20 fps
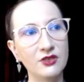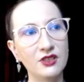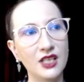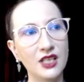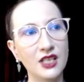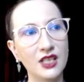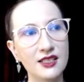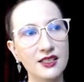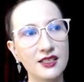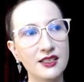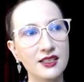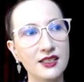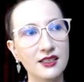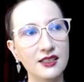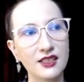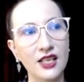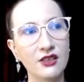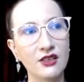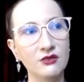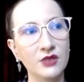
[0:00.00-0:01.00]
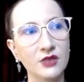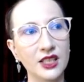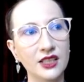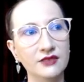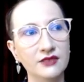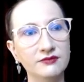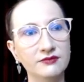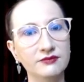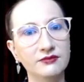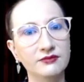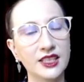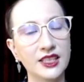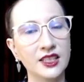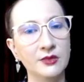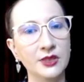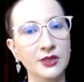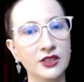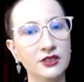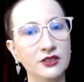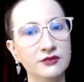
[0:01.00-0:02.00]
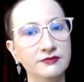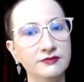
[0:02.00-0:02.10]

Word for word: glasses. Cannot wait. It's going to be good.